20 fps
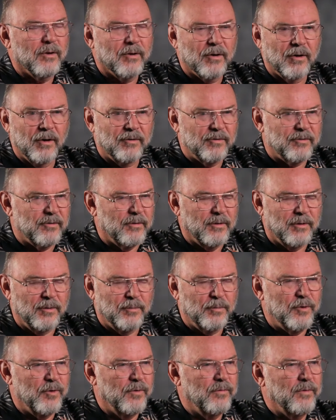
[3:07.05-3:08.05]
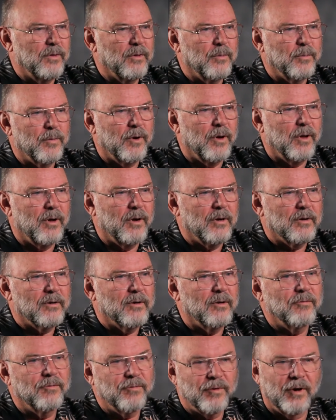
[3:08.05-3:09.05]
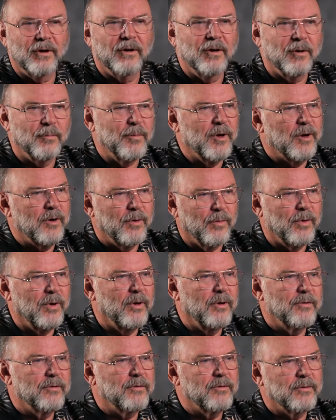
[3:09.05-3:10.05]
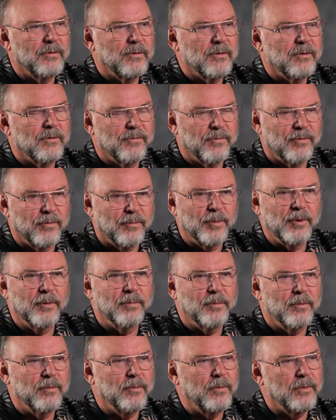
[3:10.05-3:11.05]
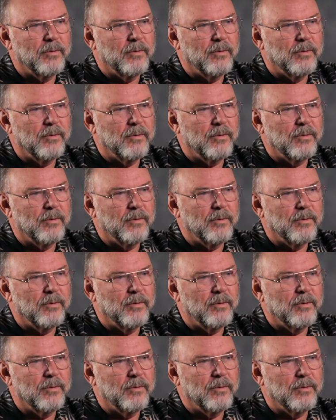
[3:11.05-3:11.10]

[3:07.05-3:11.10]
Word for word: We're constantly improving the product and finding better ways to, for people to